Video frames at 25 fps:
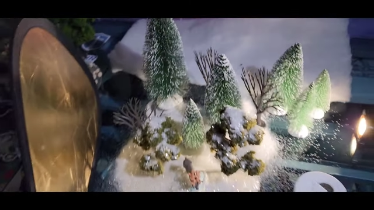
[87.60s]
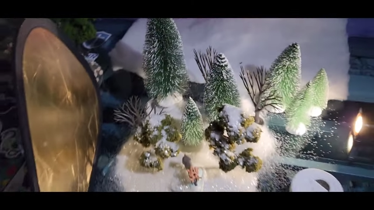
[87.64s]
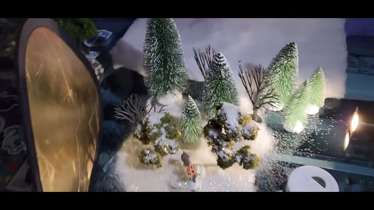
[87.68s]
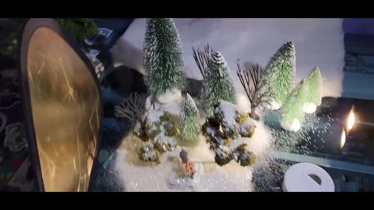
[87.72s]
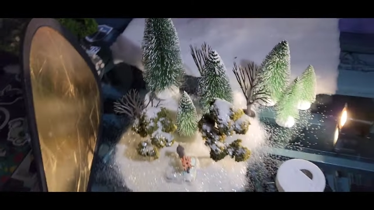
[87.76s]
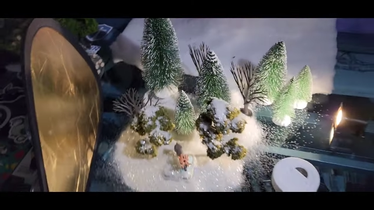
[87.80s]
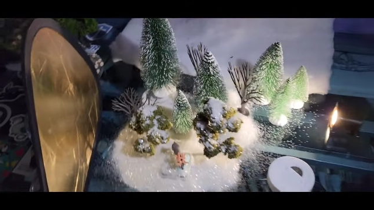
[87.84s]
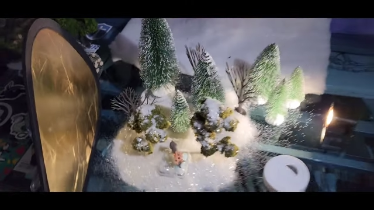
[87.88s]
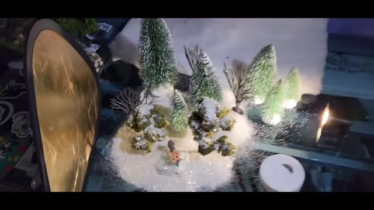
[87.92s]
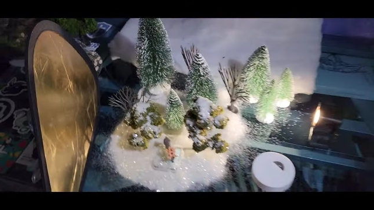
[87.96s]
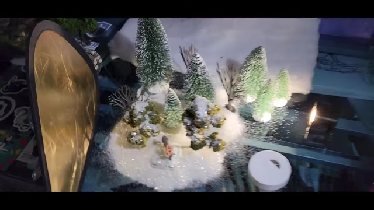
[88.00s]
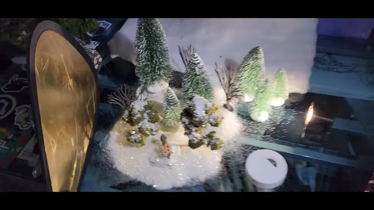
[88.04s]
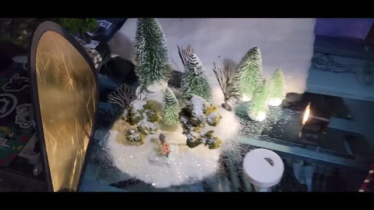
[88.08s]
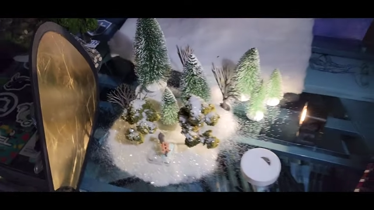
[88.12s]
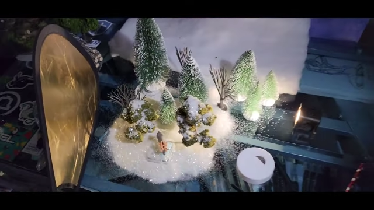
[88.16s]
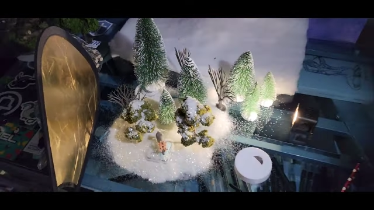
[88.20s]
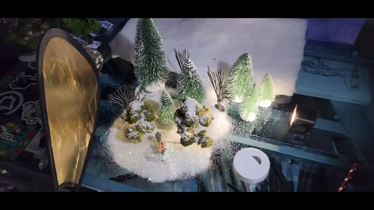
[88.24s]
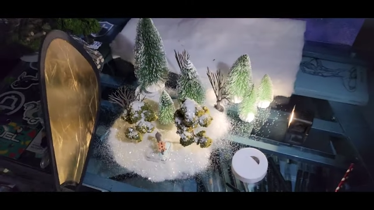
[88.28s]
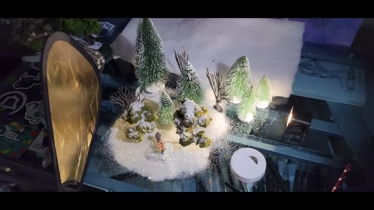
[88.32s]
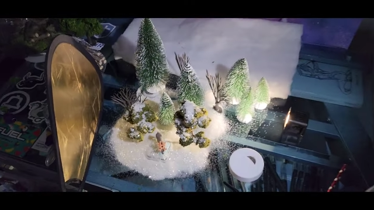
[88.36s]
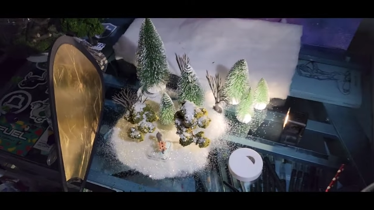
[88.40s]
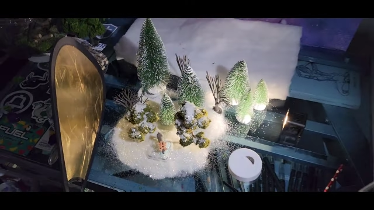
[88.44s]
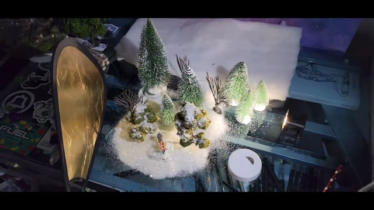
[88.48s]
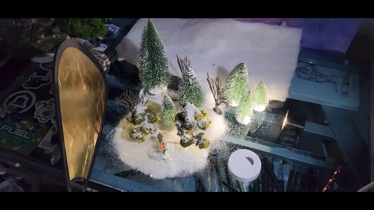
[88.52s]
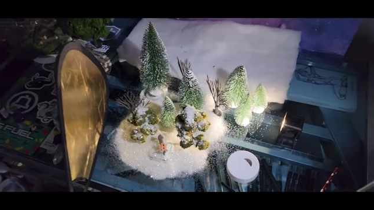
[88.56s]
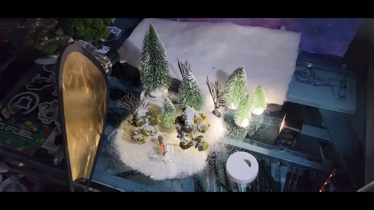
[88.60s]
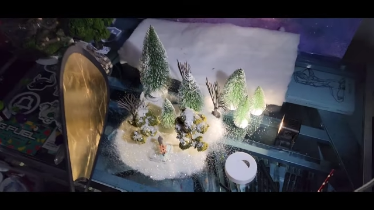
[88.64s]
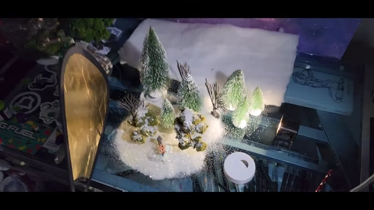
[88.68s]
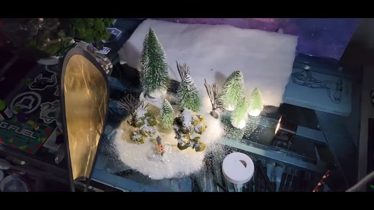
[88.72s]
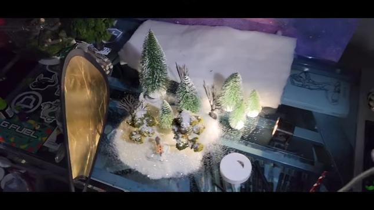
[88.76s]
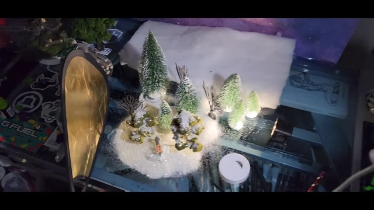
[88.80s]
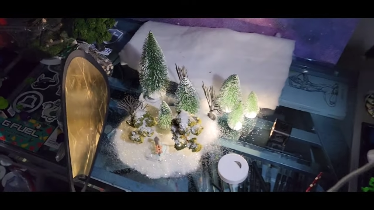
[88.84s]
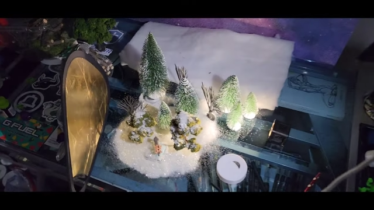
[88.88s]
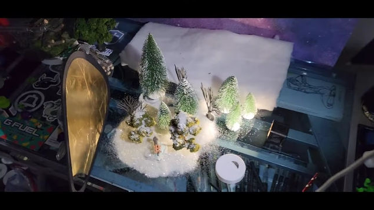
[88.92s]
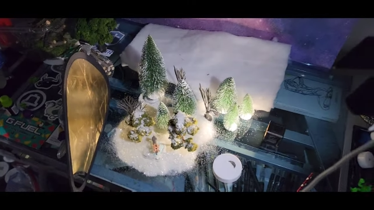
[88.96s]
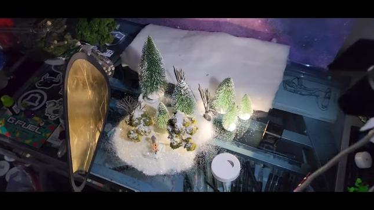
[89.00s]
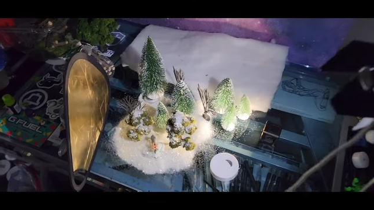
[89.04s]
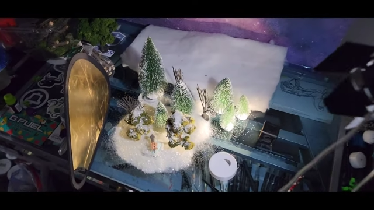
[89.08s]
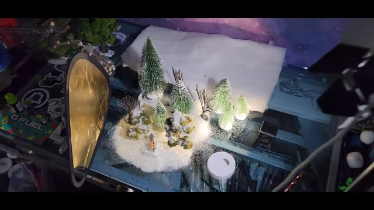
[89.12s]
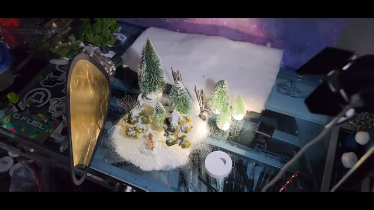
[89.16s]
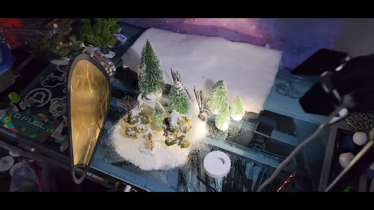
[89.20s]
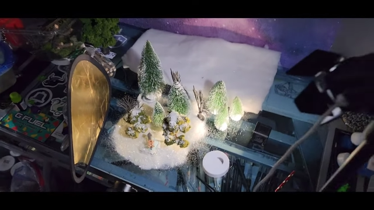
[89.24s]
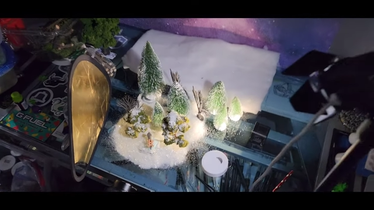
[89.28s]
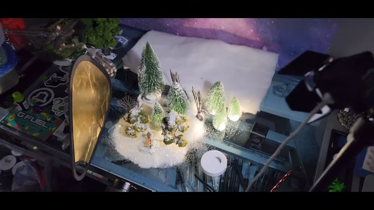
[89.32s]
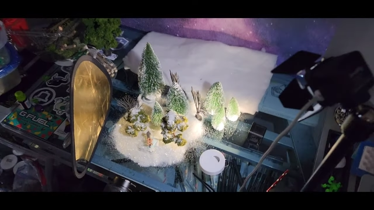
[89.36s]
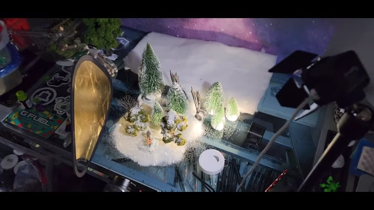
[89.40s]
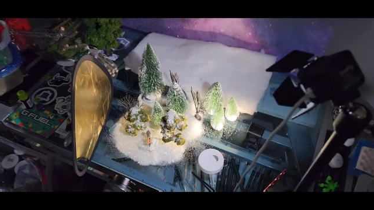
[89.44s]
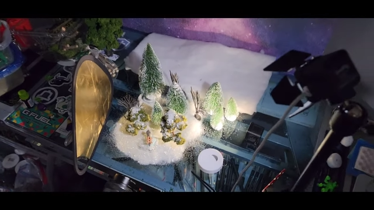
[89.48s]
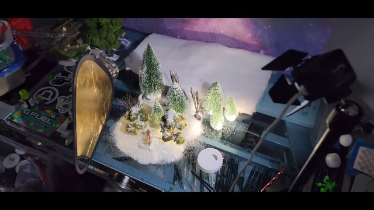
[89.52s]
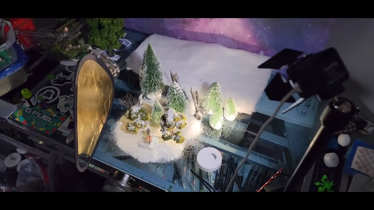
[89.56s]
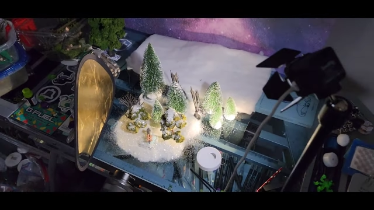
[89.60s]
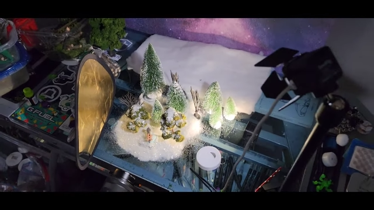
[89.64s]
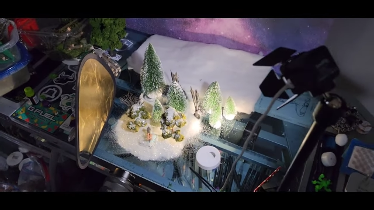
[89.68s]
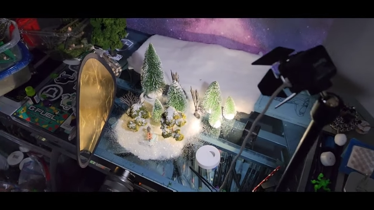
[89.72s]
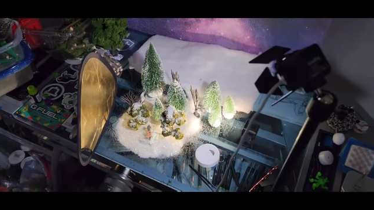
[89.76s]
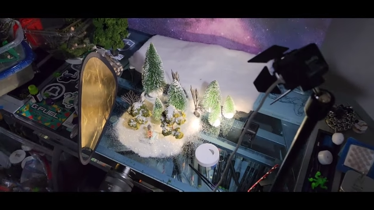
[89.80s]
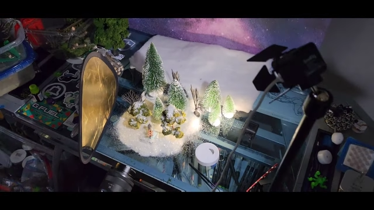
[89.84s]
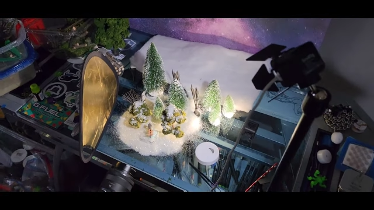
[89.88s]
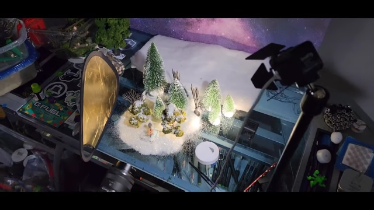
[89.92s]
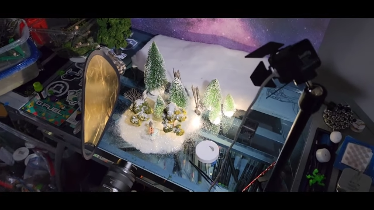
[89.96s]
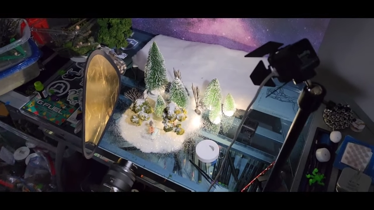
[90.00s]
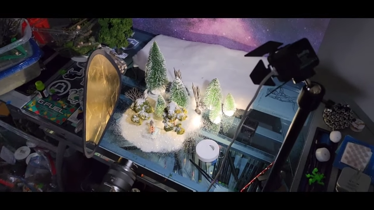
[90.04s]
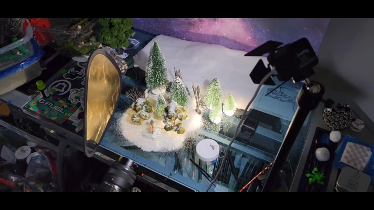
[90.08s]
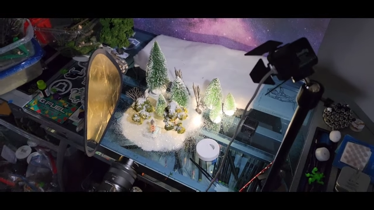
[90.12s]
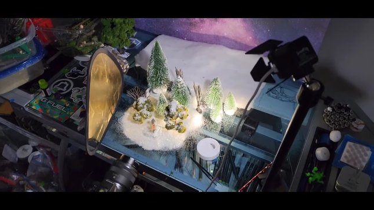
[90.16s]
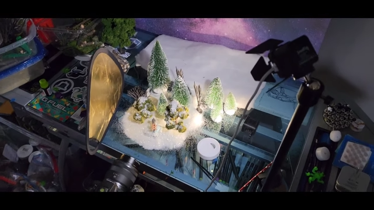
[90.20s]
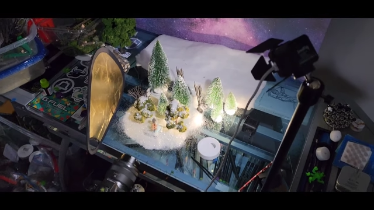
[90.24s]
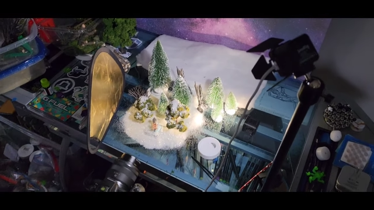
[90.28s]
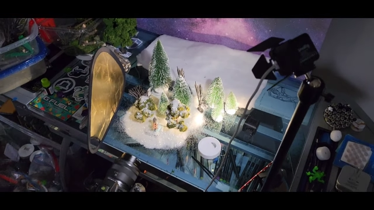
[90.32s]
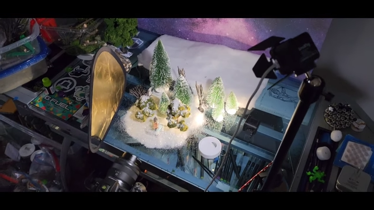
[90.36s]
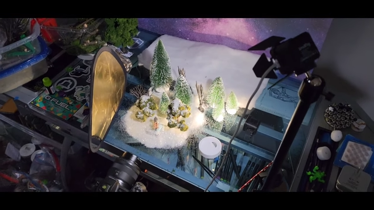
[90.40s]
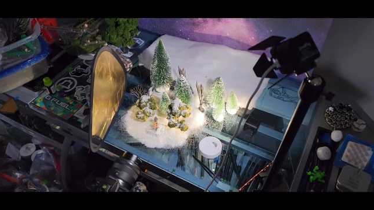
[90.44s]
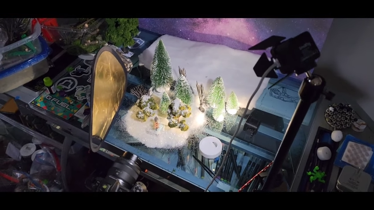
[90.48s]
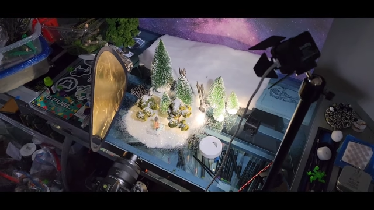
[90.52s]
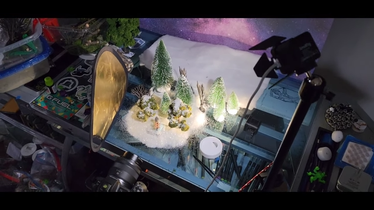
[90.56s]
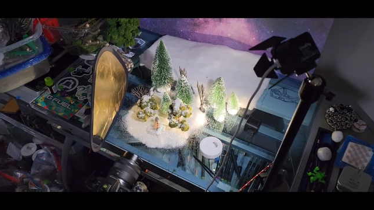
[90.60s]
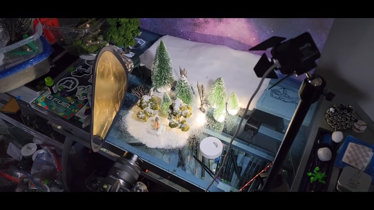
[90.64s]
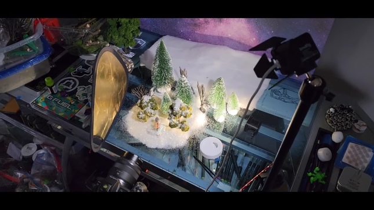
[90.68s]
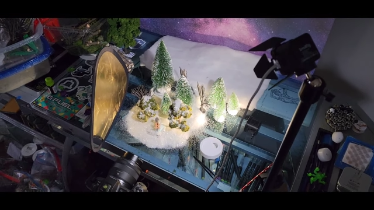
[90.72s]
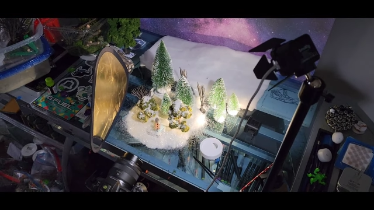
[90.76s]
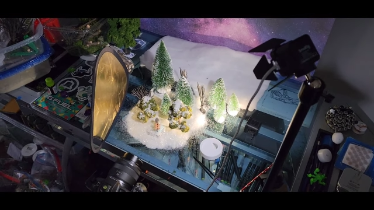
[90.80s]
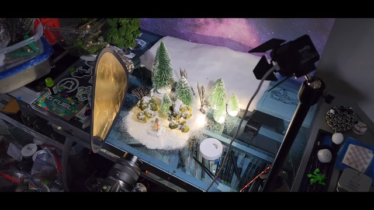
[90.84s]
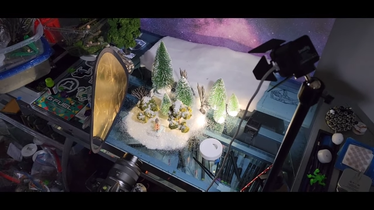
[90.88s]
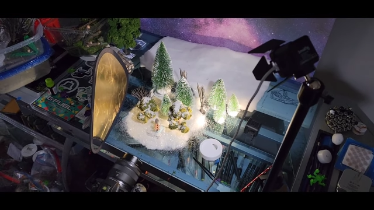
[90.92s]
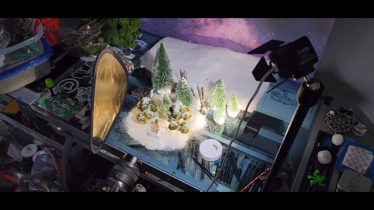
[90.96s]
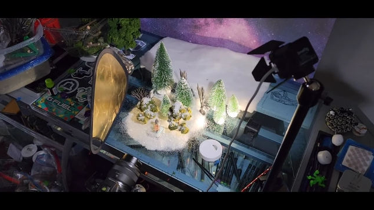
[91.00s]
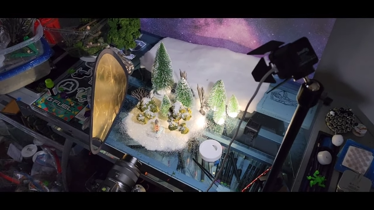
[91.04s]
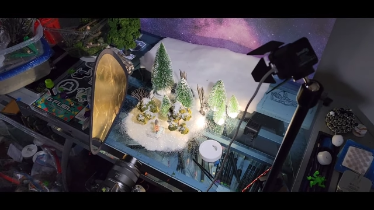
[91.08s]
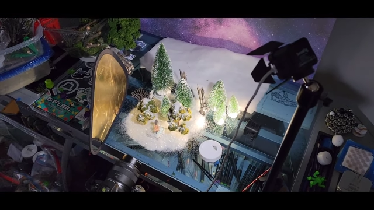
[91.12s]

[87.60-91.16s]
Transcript: [unreadable: no face in view]